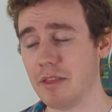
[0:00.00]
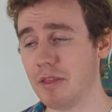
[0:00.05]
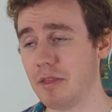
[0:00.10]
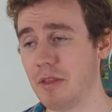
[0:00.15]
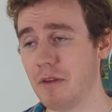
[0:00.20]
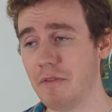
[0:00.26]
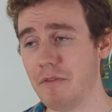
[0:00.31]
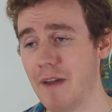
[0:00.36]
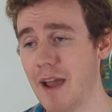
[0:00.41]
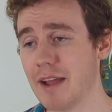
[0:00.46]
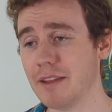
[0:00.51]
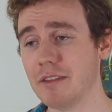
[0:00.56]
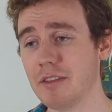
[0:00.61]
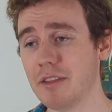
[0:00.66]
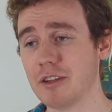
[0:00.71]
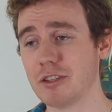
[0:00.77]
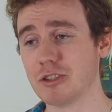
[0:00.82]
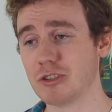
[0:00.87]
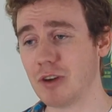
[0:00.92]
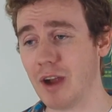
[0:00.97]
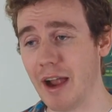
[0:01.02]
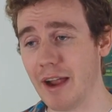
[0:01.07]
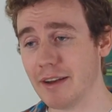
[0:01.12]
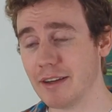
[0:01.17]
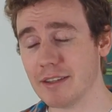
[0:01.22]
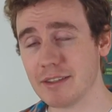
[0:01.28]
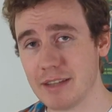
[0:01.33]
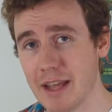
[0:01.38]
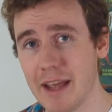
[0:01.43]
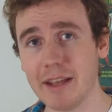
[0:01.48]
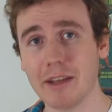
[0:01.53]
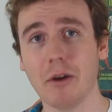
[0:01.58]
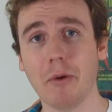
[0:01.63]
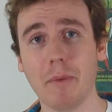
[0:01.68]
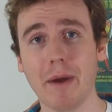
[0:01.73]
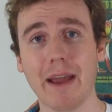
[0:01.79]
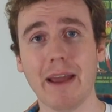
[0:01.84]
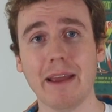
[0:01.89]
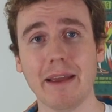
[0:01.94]
The fact that they're trying to take
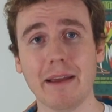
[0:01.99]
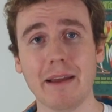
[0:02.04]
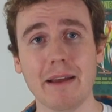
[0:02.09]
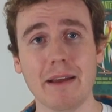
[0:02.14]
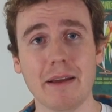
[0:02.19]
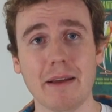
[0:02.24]
away